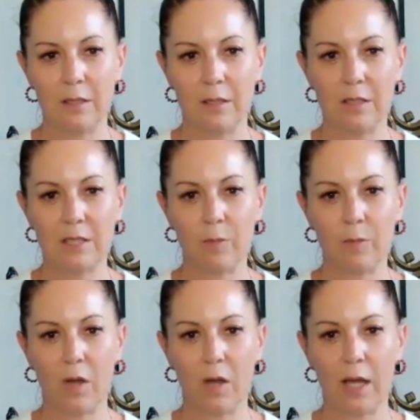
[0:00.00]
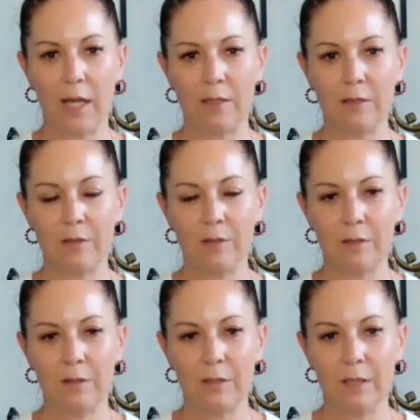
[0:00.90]
and the spine
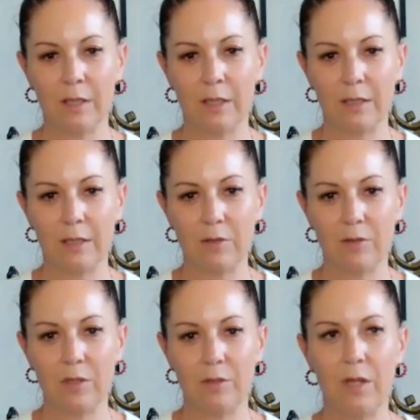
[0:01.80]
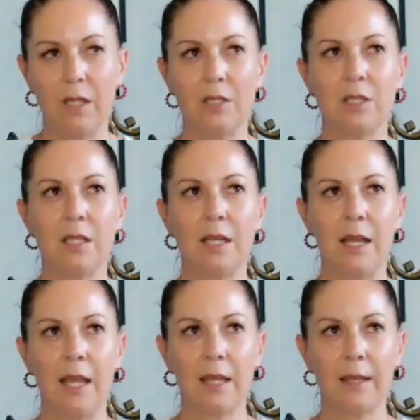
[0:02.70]
until you reach the
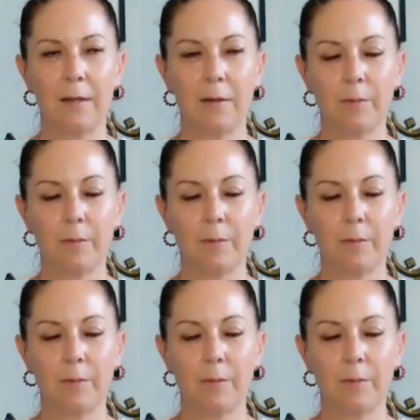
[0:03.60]
neck.